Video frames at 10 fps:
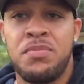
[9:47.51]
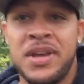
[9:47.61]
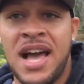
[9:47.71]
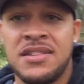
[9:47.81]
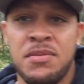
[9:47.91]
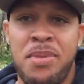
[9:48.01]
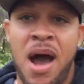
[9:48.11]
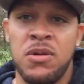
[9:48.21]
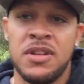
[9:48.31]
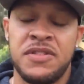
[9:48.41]
pick out some
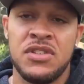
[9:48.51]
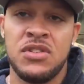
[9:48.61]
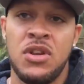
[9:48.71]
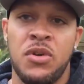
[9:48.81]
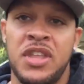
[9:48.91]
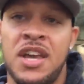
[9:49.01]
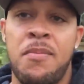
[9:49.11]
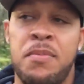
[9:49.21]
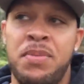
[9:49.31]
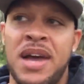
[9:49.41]
powerlifters you know, pick
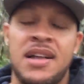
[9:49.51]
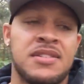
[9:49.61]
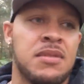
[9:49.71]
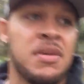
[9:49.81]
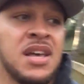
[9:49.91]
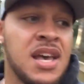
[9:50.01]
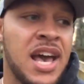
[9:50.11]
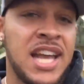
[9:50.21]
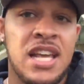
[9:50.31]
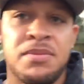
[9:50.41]
up, pick out some
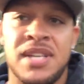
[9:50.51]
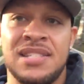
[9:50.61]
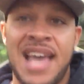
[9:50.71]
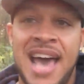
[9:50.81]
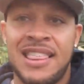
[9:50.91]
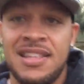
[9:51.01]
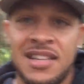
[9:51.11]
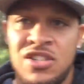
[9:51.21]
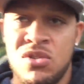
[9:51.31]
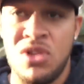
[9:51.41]
any obsessed athlete
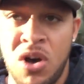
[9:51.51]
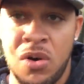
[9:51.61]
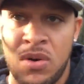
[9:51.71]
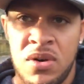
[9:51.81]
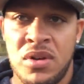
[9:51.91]
that you know,